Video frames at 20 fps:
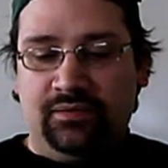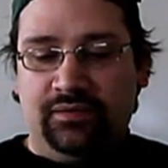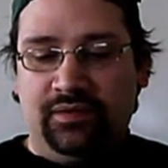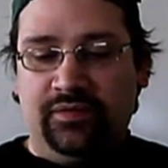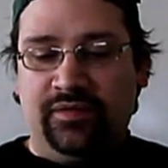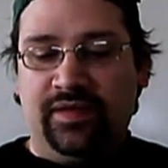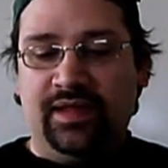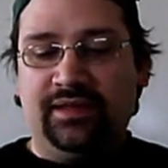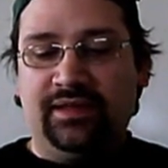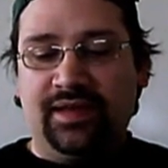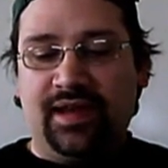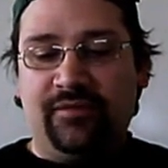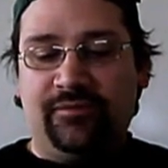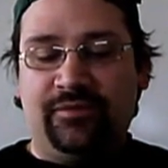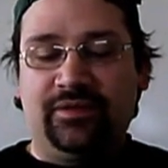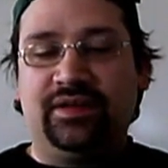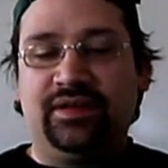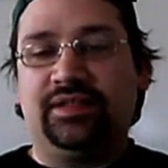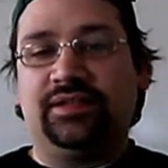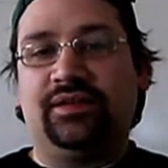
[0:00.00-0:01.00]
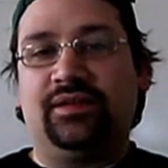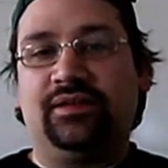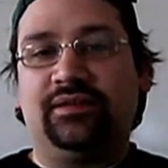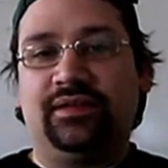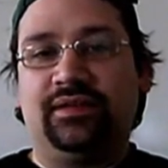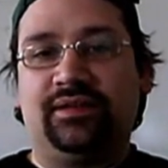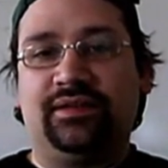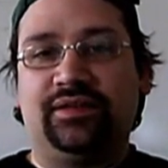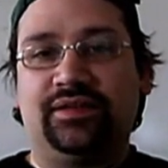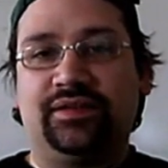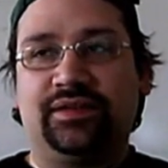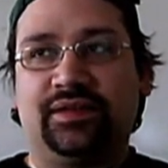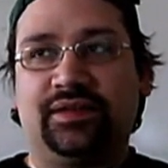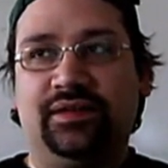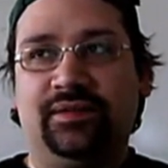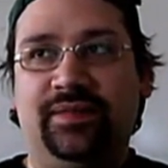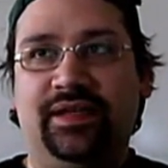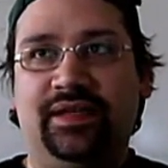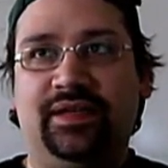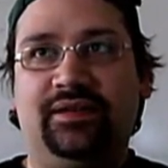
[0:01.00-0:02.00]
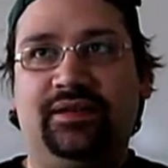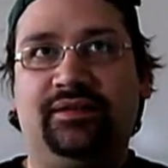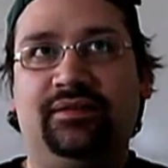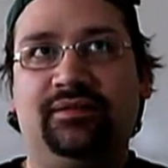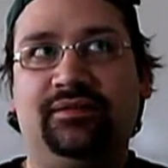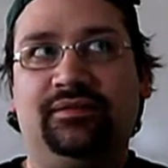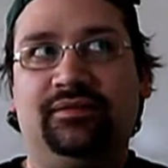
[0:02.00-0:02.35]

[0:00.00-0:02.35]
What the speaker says: you've hinted at for the Assault that there's going to be